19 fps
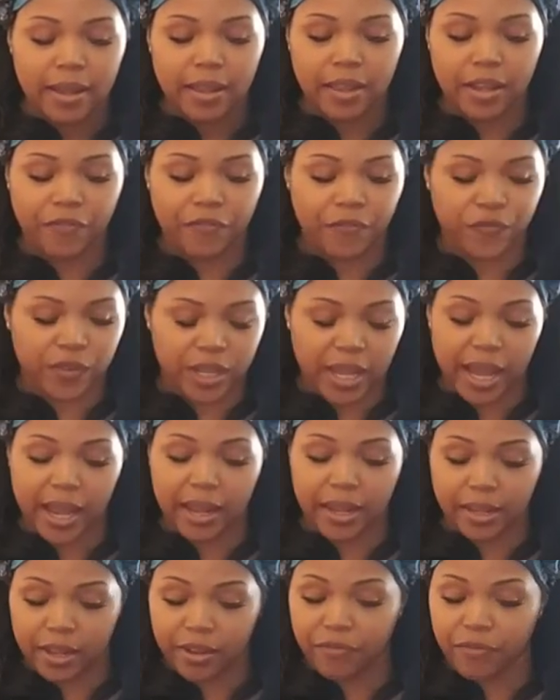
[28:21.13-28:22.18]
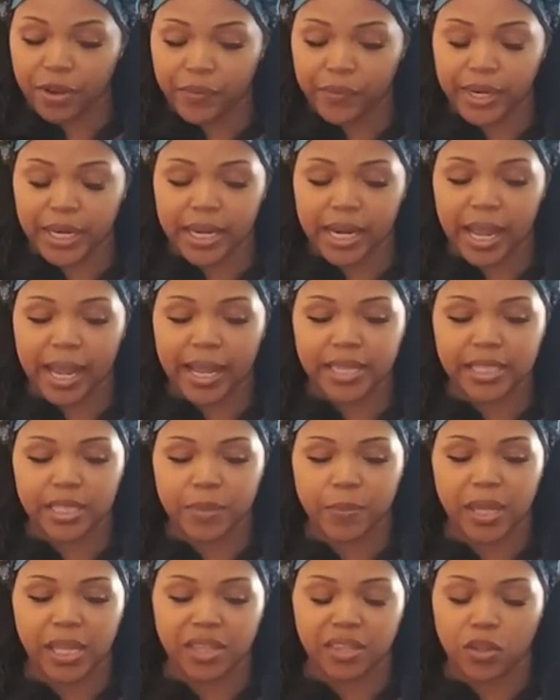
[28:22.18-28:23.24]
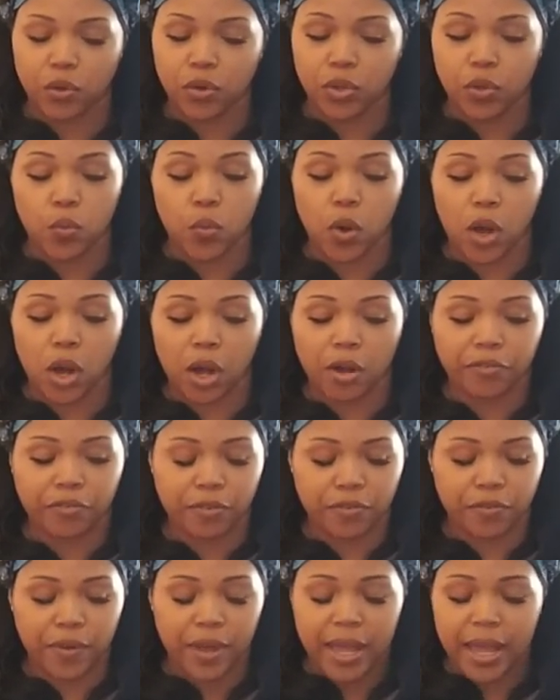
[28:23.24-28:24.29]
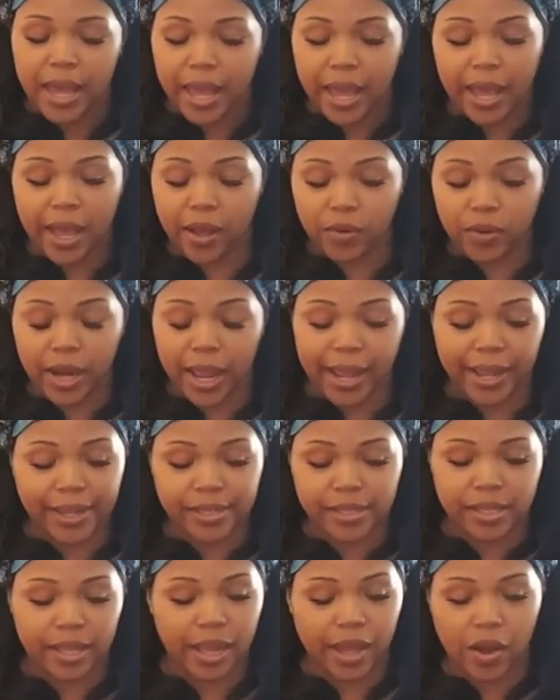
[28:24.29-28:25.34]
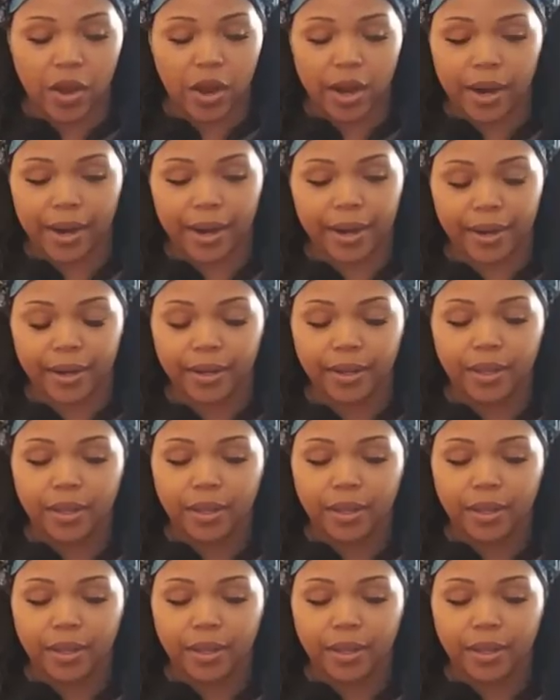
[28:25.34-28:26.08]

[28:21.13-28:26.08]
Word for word: They're, they're very nice. It may throw you off of how nice they are